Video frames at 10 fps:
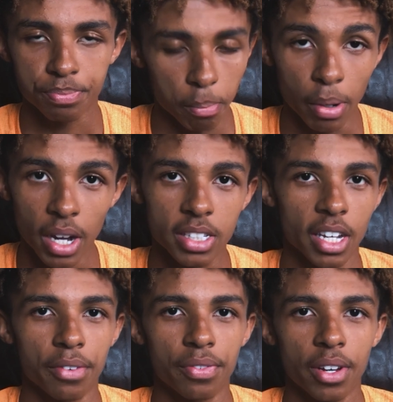But
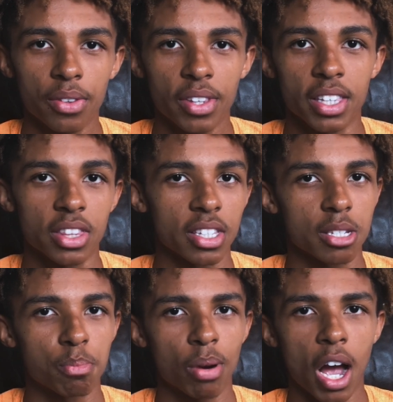I found that
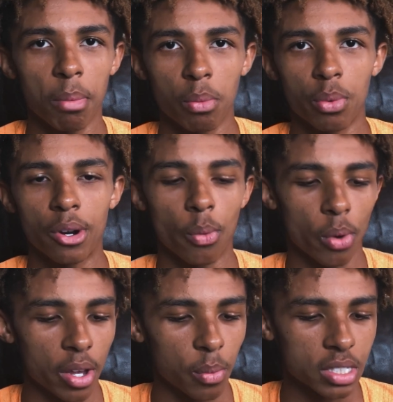this problem went
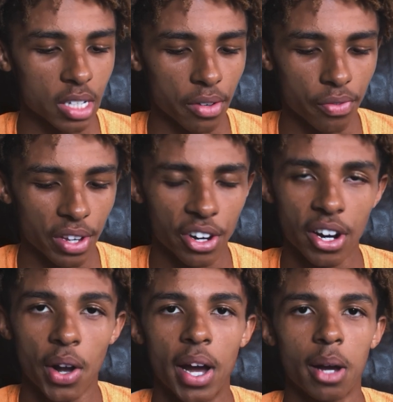away once I figured
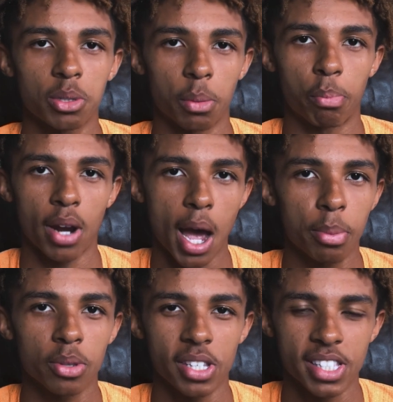out how to
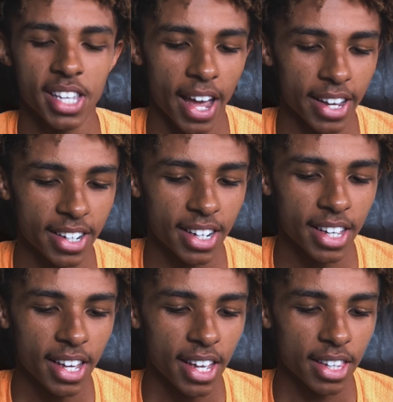properly tighten
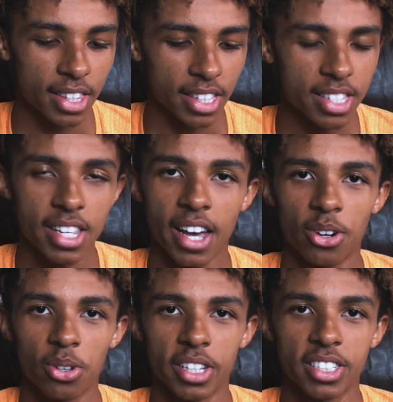this
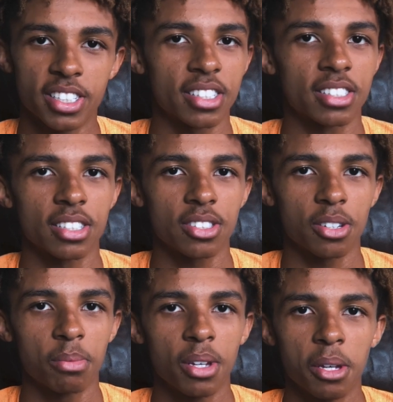toggle lacing
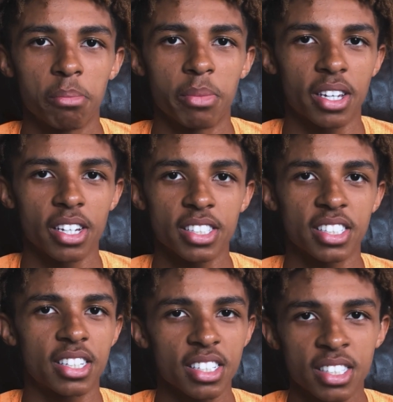system, because
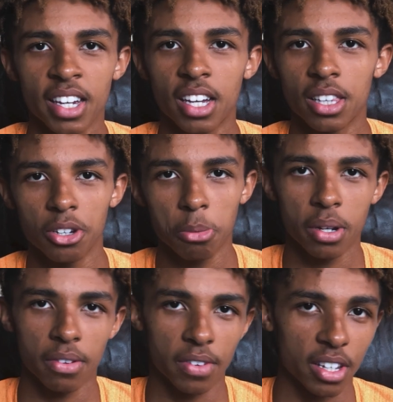it does take a little
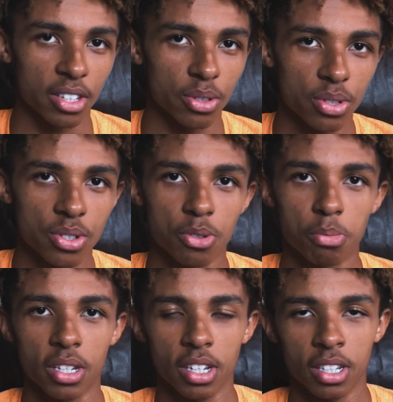bit of getting used to,
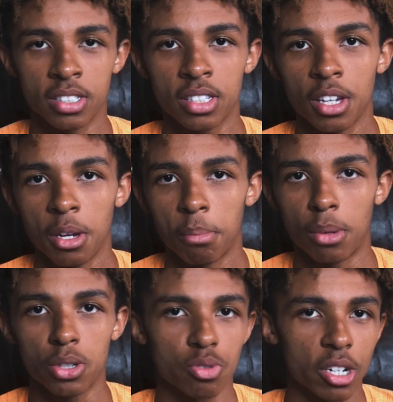because
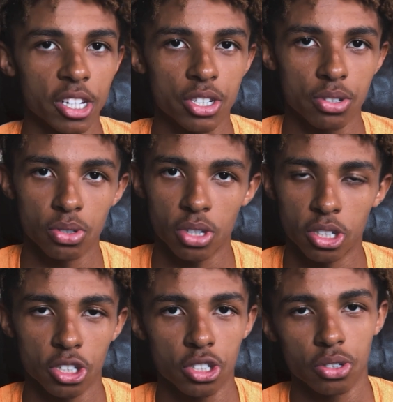most running shoes are
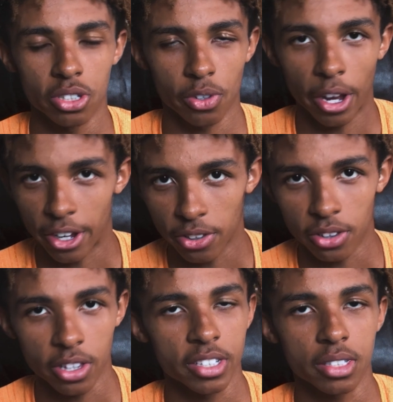just using regular
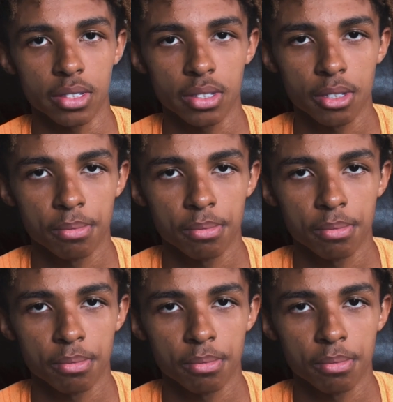laces.